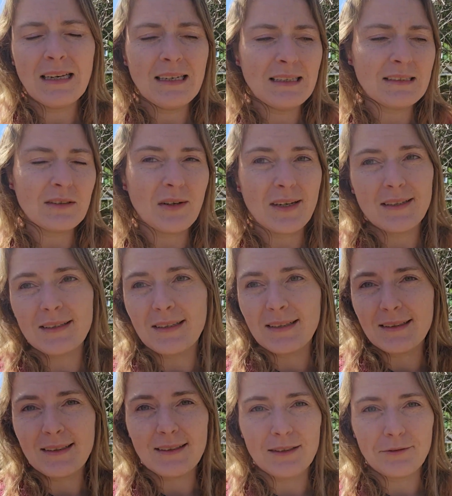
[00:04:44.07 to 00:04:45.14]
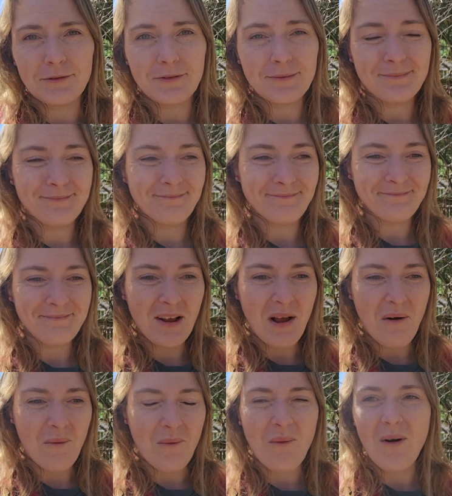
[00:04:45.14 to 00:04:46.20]
So I had to think of,
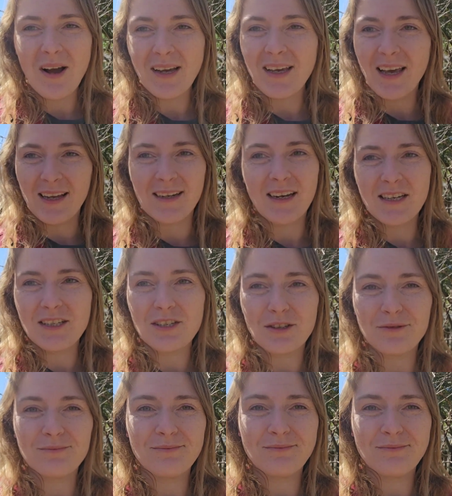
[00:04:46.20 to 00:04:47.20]
what can I do?